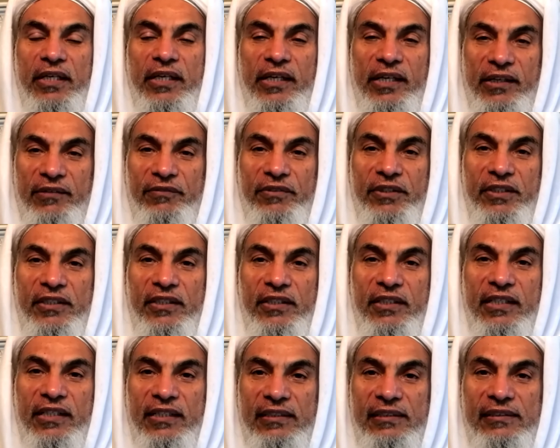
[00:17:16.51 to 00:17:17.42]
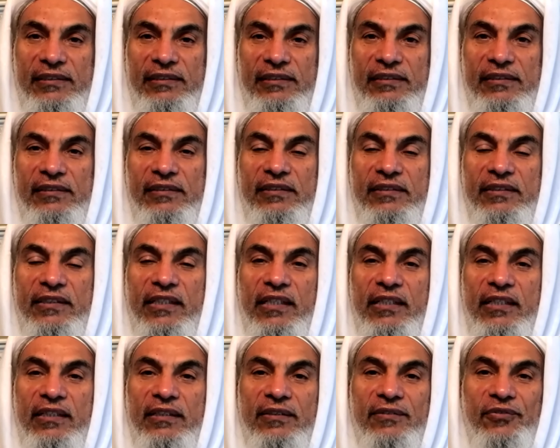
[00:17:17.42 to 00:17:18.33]
everything else
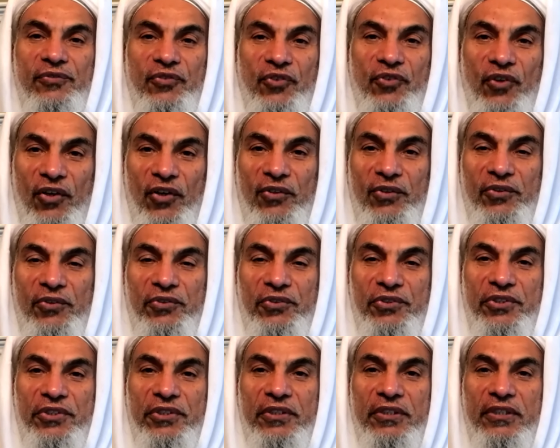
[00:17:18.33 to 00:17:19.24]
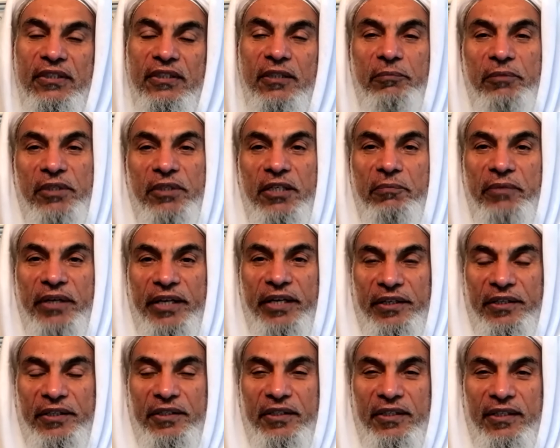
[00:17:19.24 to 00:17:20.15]
that follows the Big
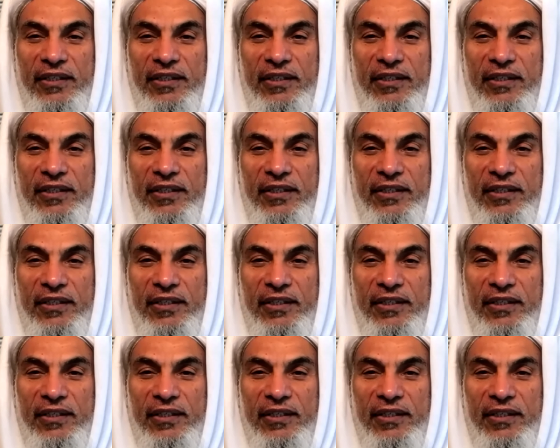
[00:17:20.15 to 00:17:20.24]
Bang.